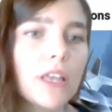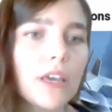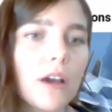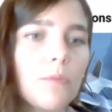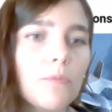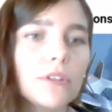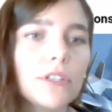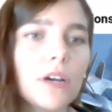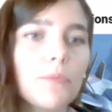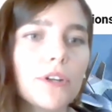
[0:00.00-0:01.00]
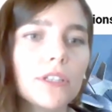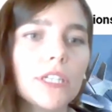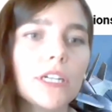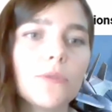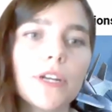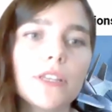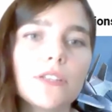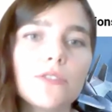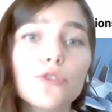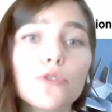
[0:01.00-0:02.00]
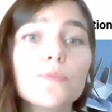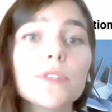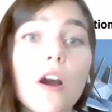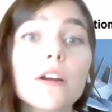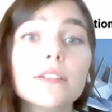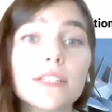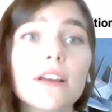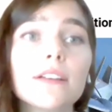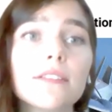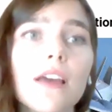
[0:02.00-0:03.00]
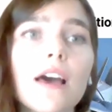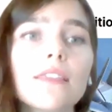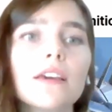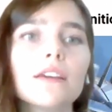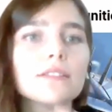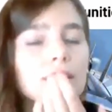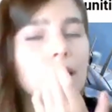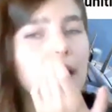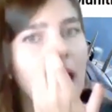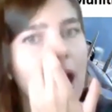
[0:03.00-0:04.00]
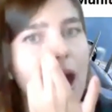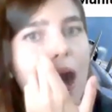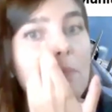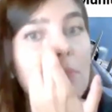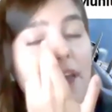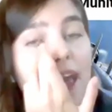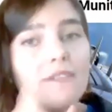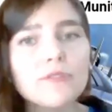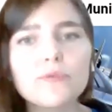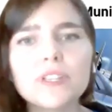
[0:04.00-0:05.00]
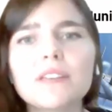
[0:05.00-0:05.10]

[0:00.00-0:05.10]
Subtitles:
think I pulled up earlier where these groups are discussing ethics, but they haven't really